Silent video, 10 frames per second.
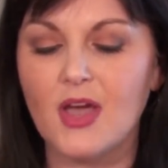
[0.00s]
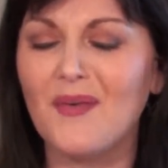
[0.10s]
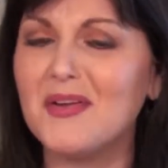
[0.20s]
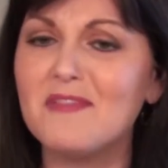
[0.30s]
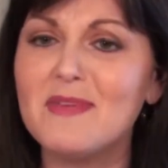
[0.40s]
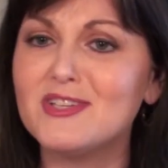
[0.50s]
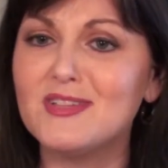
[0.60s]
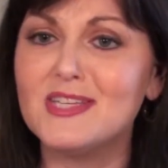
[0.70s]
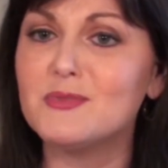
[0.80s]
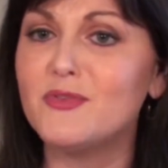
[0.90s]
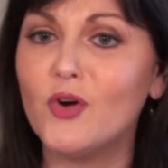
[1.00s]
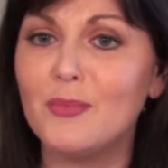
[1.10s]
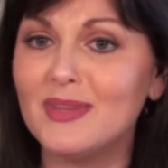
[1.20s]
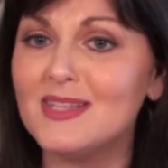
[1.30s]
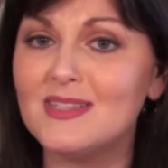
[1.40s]
So I know I've mentioned these before,
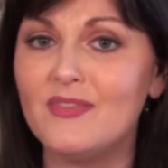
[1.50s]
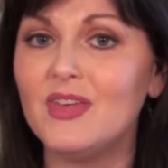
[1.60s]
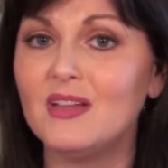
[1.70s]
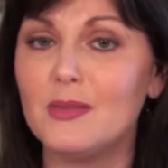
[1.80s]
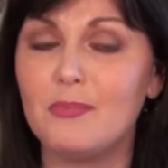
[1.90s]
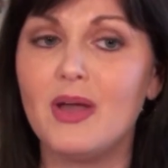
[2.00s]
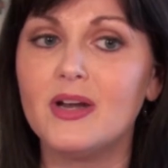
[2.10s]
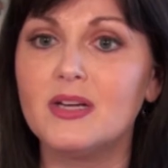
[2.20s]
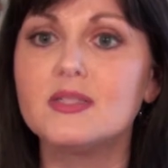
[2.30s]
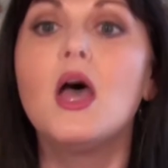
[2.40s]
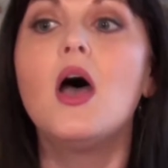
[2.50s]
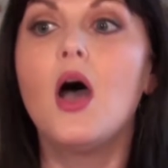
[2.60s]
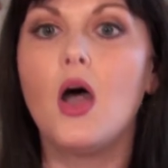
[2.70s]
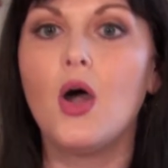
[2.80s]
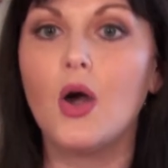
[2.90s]
but these Nivea lip butters
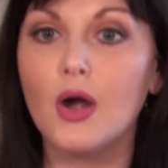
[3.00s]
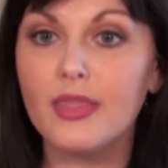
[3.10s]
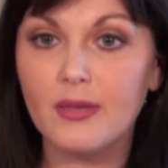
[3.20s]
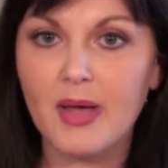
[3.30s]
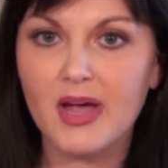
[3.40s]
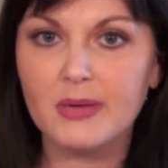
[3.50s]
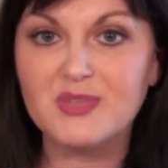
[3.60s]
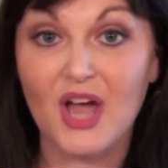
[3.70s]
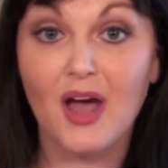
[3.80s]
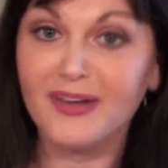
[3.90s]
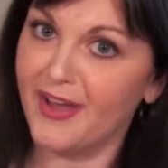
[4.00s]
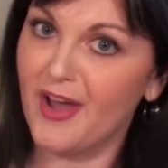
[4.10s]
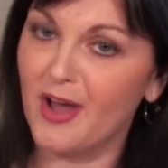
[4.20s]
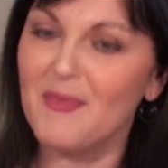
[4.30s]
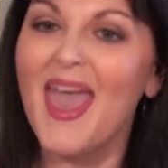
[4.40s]
are
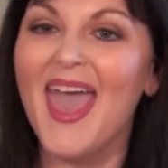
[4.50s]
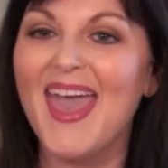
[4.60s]
thebomb.com.